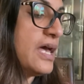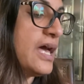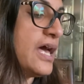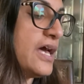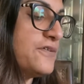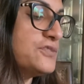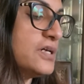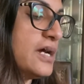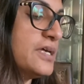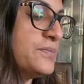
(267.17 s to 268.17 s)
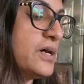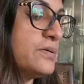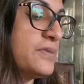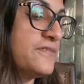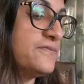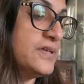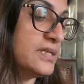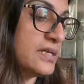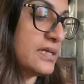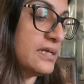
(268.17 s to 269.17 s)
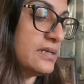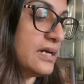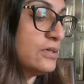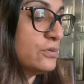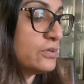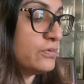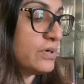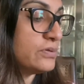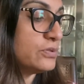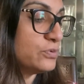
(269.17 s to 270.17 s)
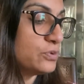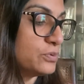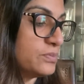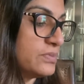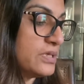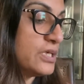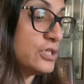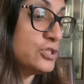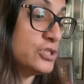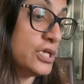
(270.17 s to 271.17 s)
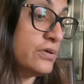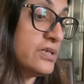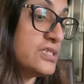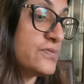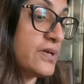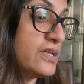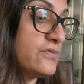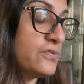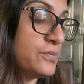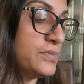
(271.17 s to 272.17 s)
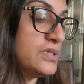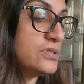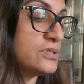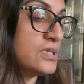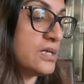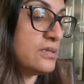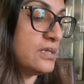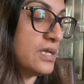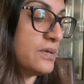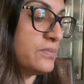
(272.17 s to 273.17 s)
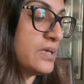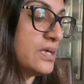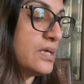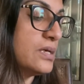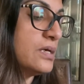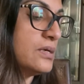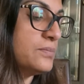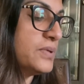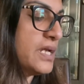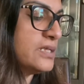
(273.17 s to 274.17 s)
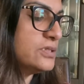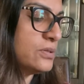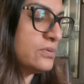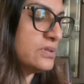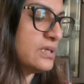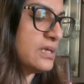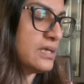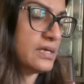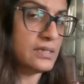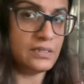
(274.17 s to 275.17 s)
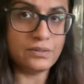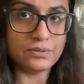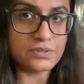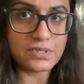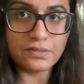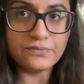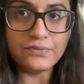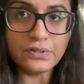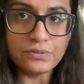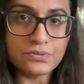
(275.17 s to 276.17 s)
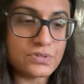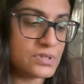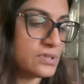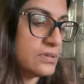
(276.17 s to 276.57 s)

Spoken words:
After I am on my feet again, I look around the room. Jared is waiting for me to tell on him, but I don't, and he looks confused.